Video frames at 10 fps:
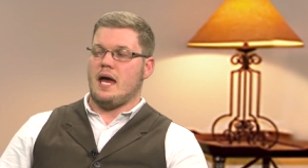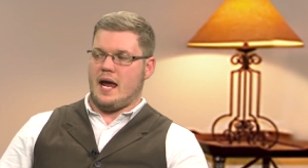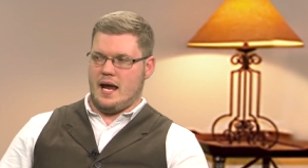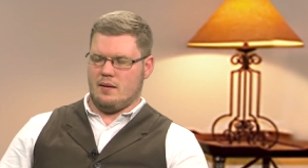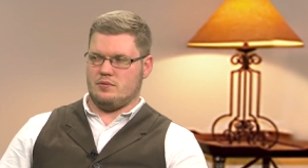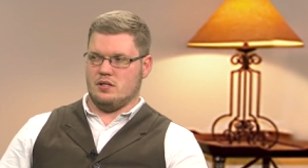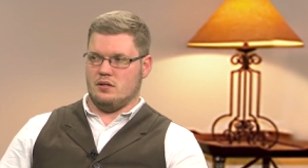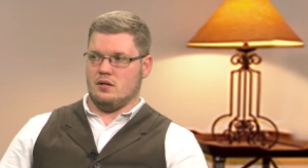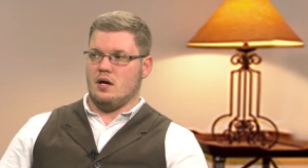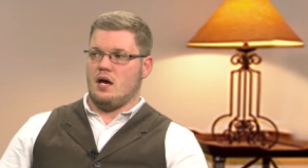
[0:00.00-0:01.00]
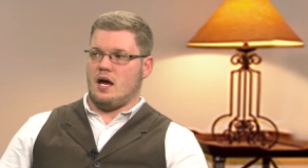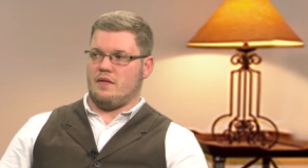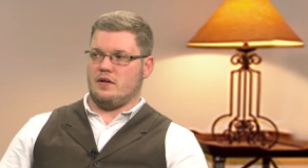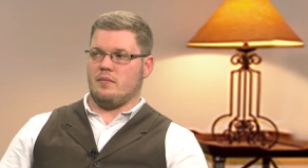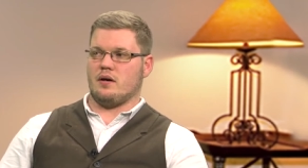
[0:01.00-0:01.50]
Hampton
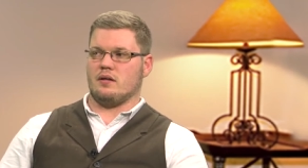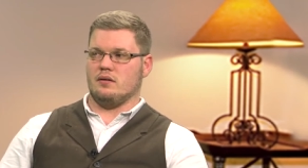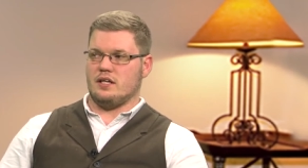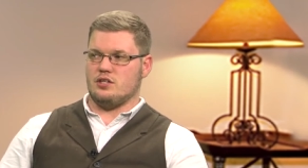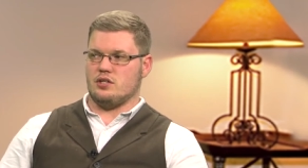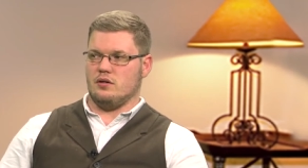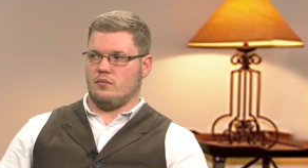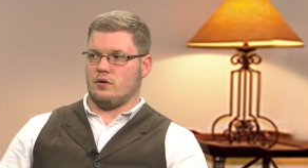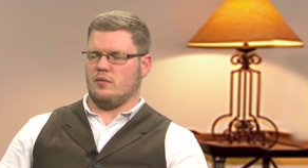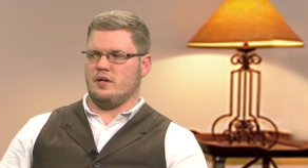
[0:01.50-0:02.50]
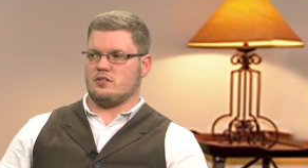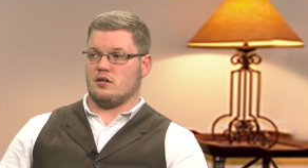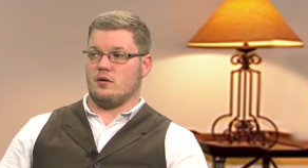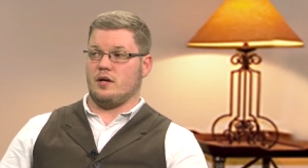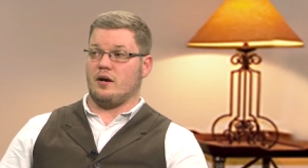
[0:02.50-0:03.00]
at the American Legion, and we're going to be it's
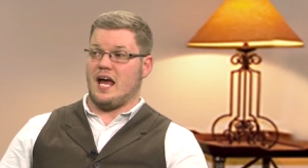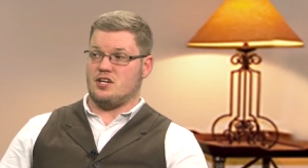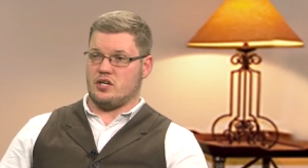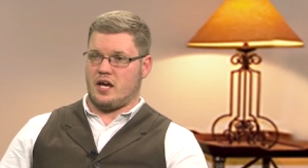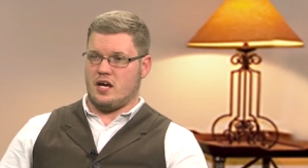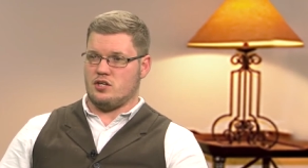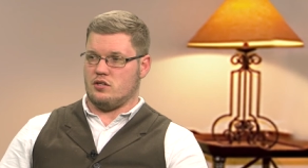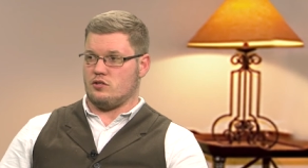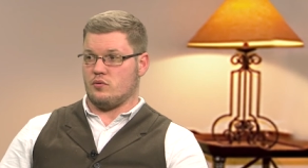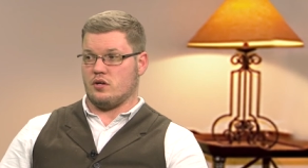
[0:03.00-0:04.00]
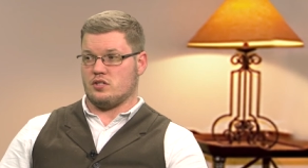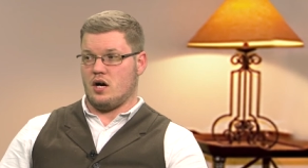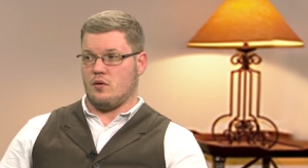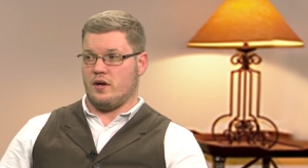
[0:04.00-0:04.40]
going to be on education. So we're going to talk.